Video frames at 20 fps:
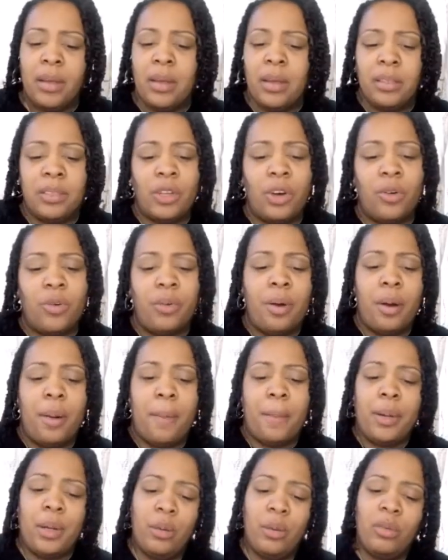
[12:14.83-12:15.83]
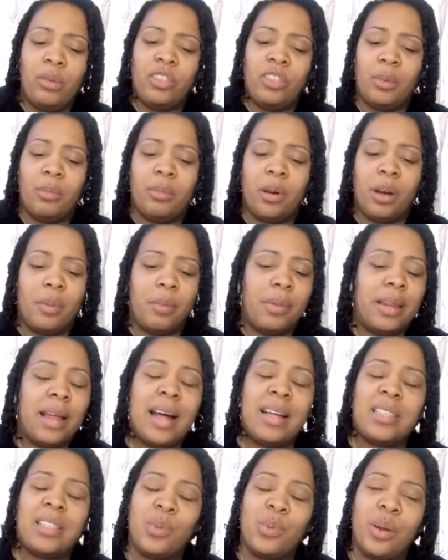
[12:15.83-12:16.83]
So Blue jump up.
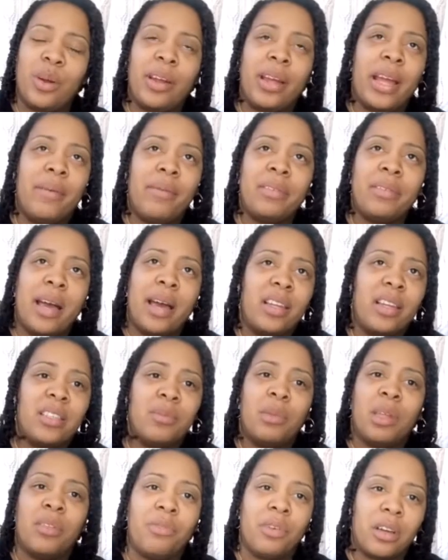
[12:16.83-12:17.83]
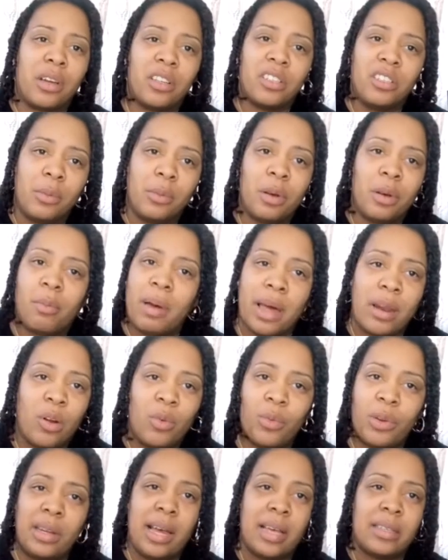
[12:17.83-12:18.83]
I swear every time this motherfucker jump up, I don't
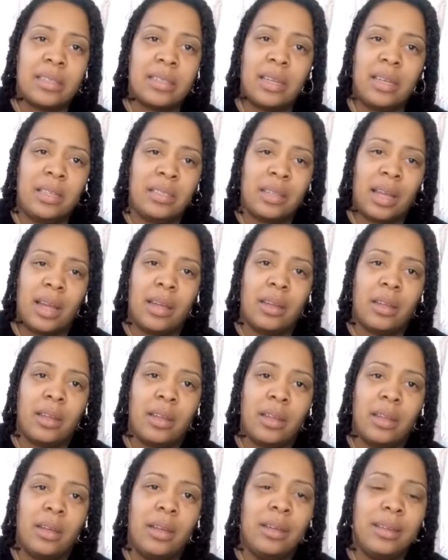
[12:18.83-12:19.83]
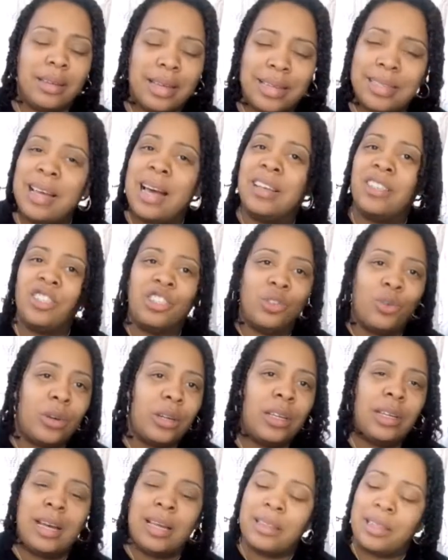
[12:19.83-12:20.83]
realize that he's standing. That's how short
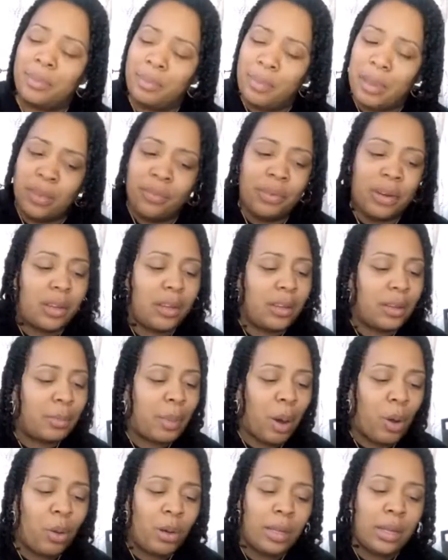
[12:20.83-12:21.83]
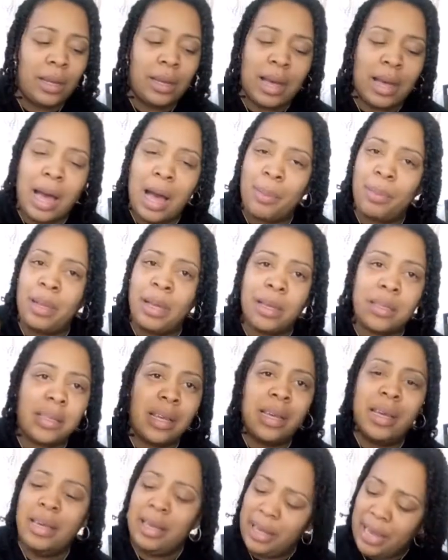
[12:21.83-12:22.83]
he got that motherfucking Napoleon complex.
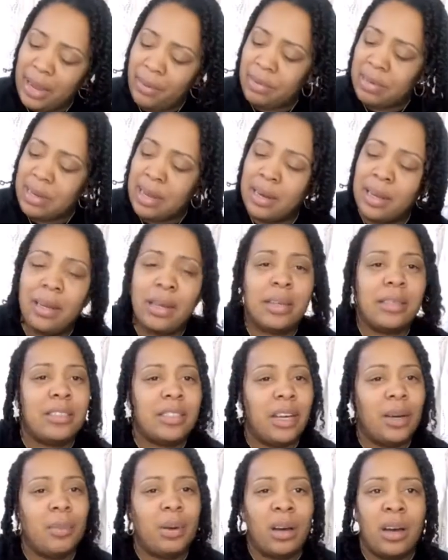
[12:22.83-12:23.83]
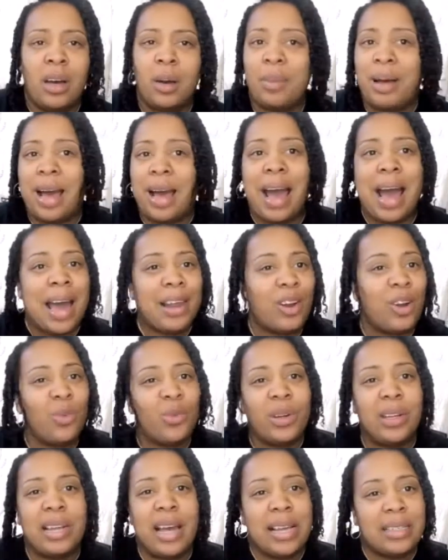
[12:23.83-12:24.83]
Every time that nigga jump up, I don't
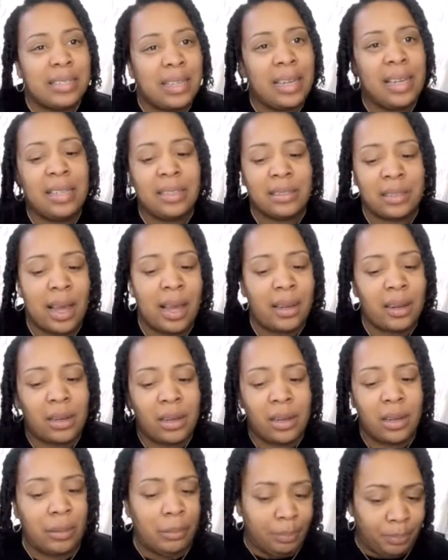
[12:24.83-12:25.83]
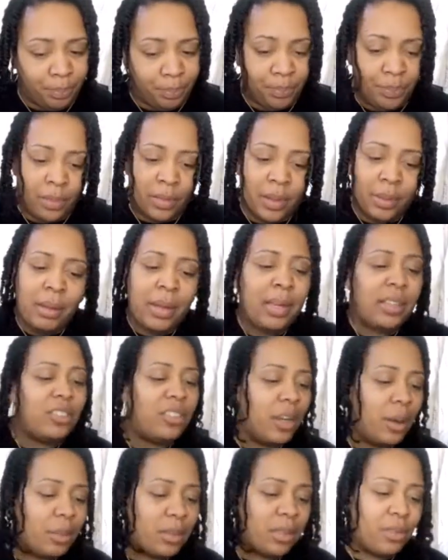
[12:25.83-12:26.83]
realize that he's standing up. But he
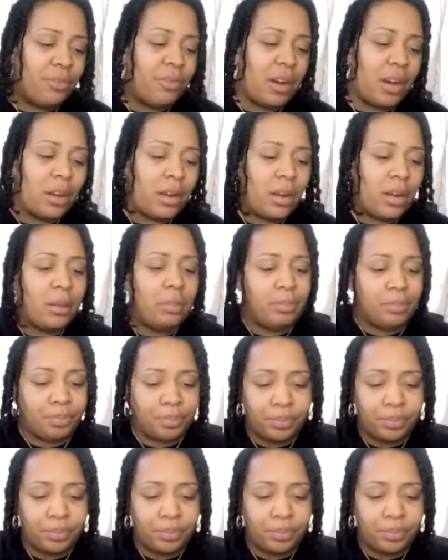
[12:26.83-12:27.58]
jumps the fuck up.